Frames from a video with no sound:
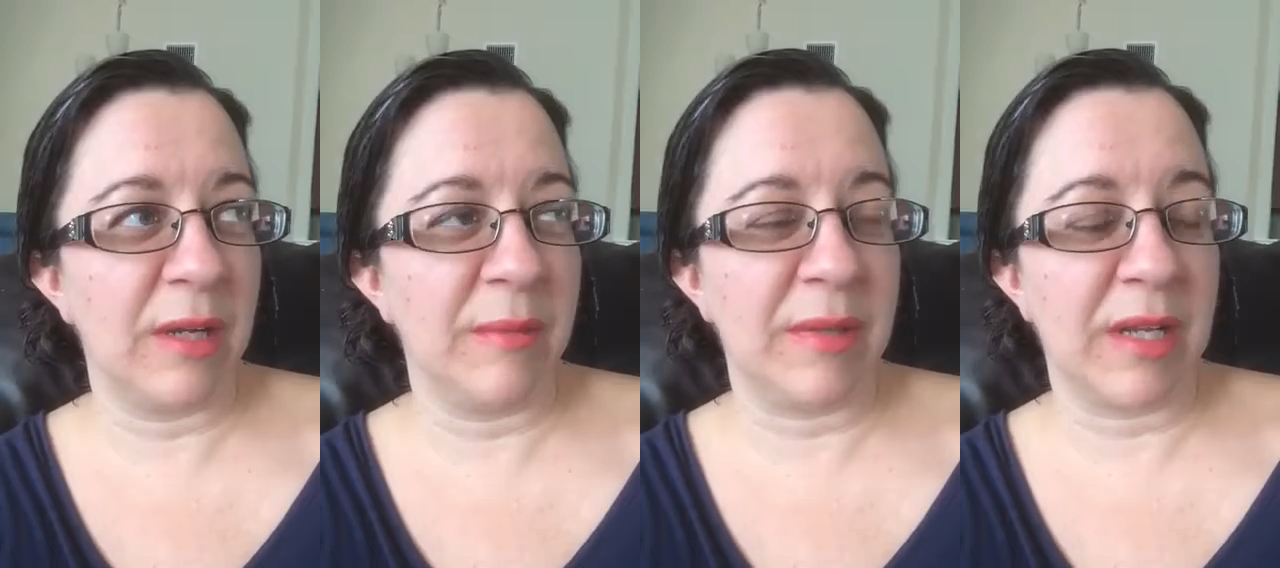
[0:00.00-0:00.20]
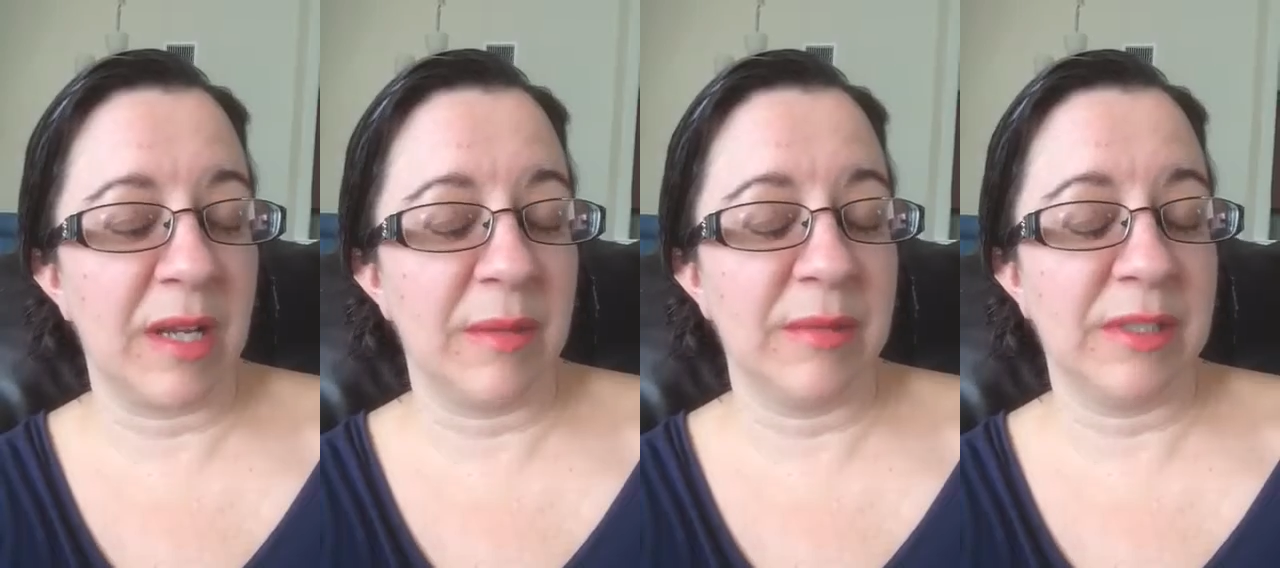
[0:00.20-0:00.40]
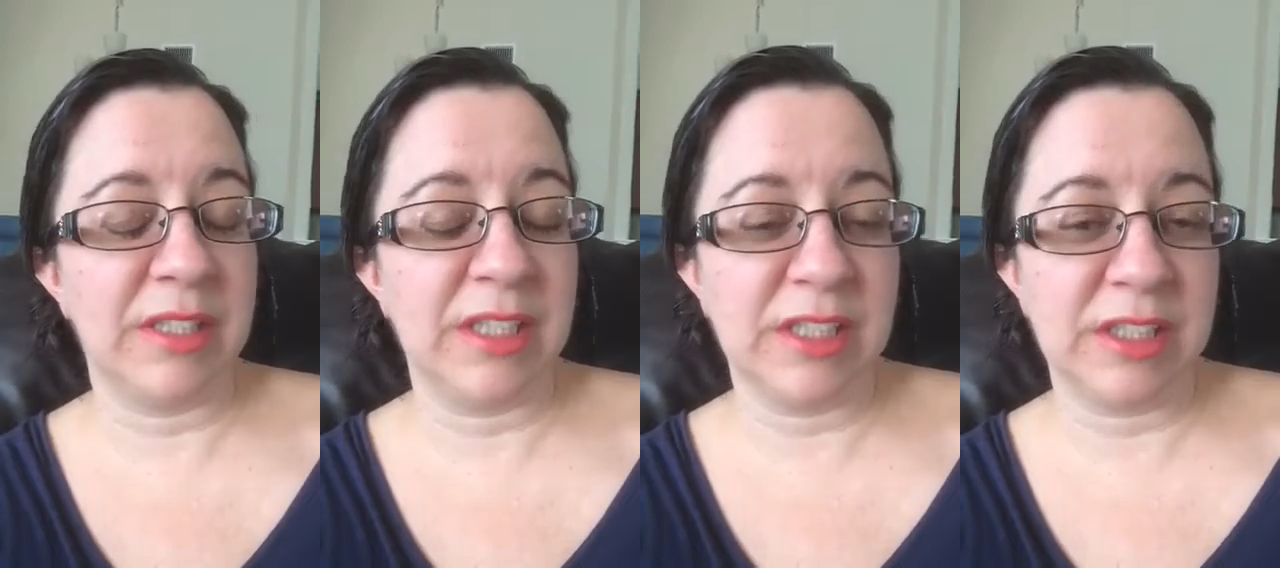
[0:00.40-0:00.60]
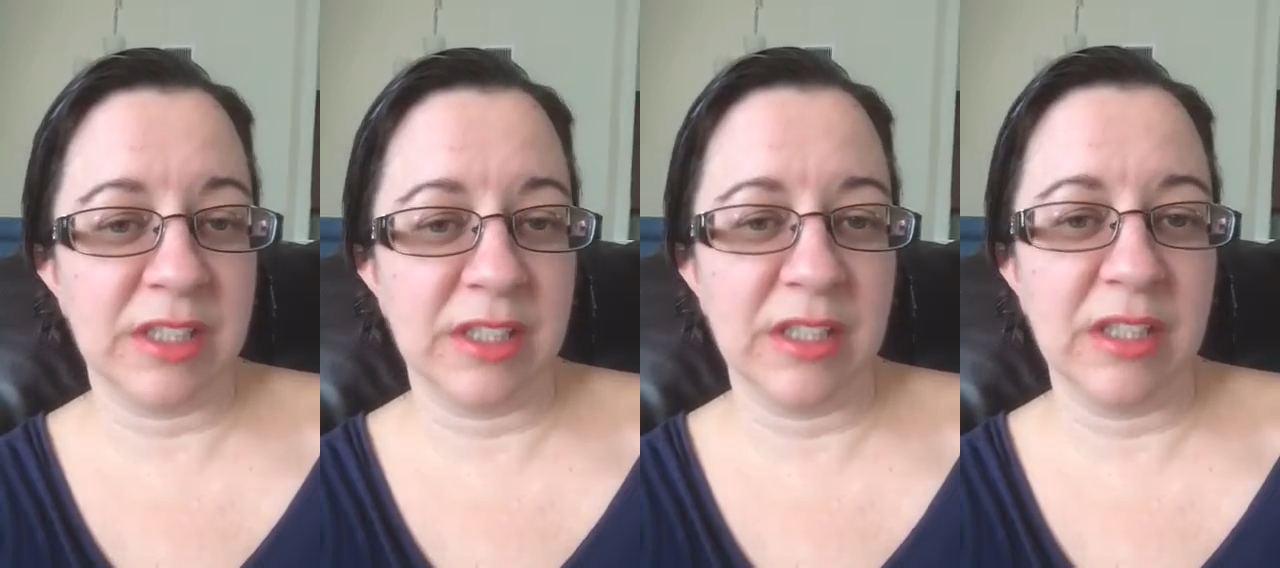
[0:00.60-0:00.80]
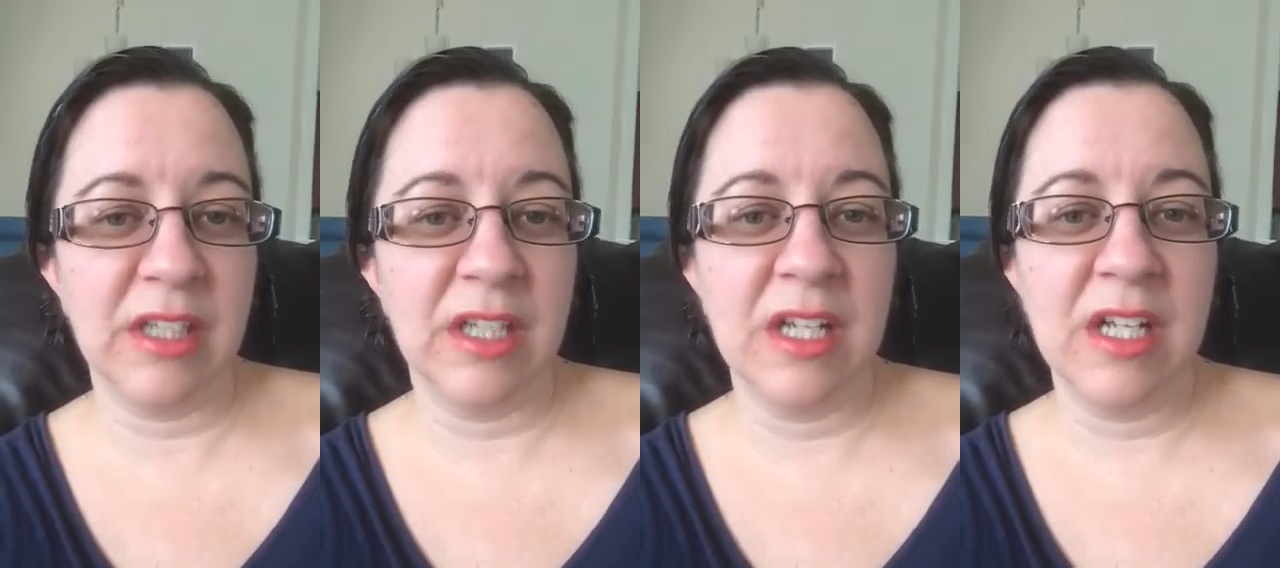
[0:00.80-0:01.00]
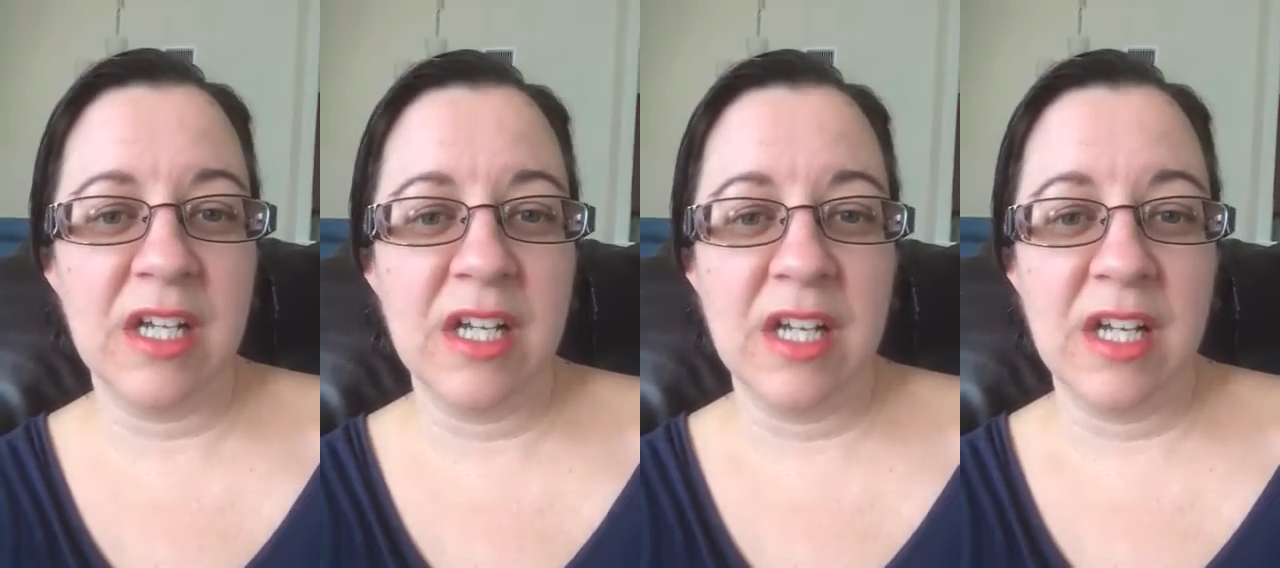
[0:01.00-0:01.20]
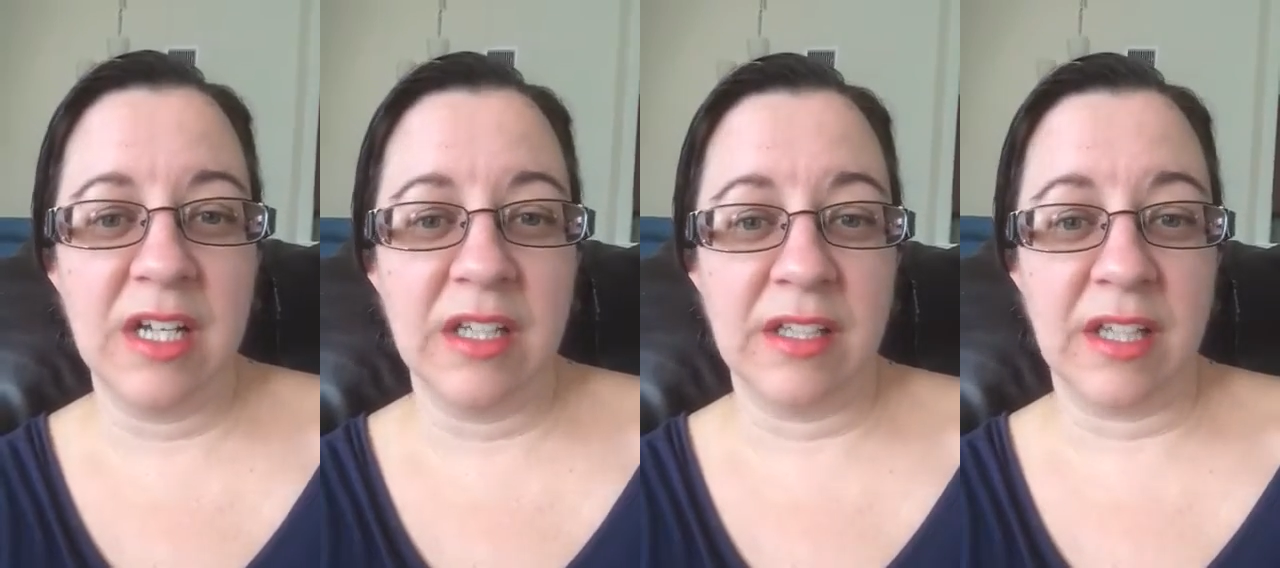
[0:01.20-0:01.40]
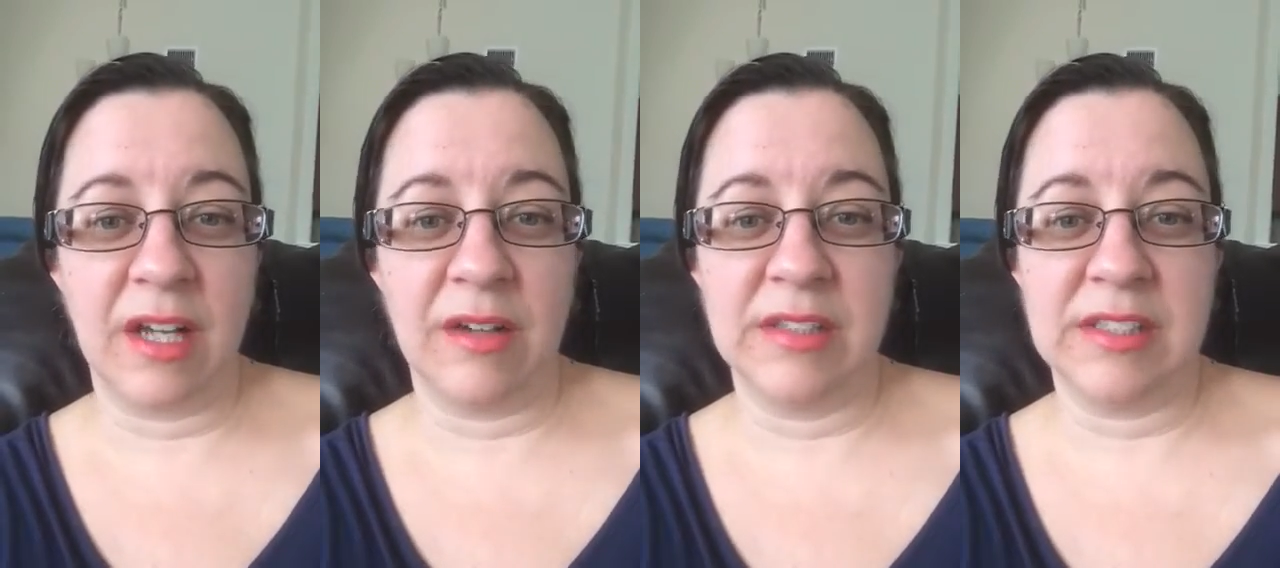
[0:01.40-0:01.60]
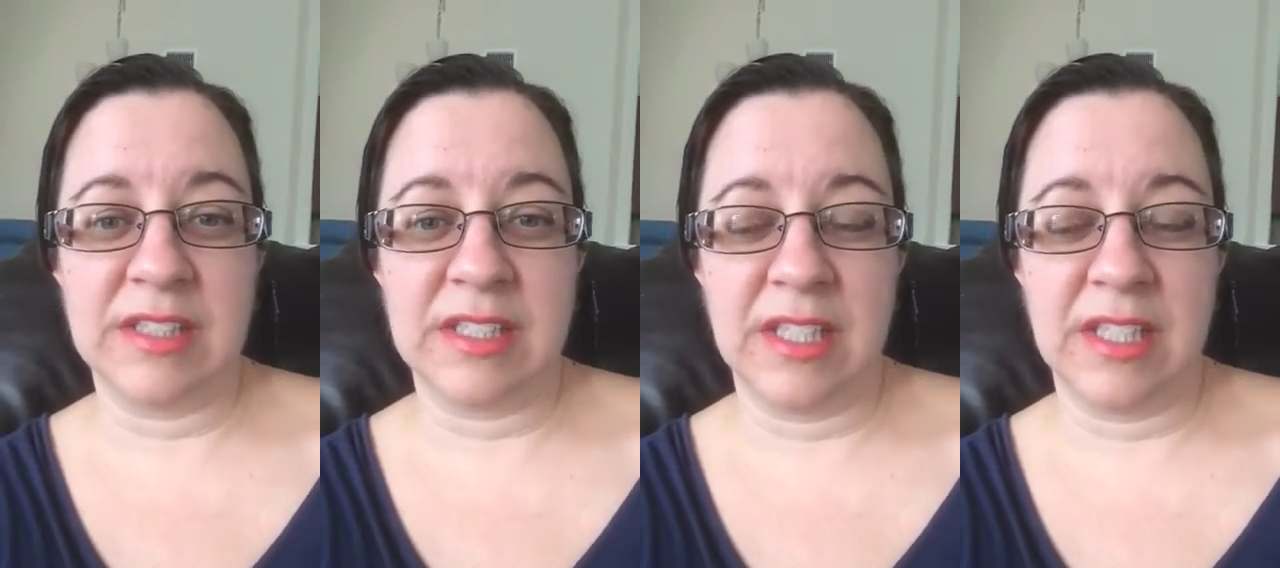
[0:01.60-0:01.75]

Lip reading: he became a teacher. And they always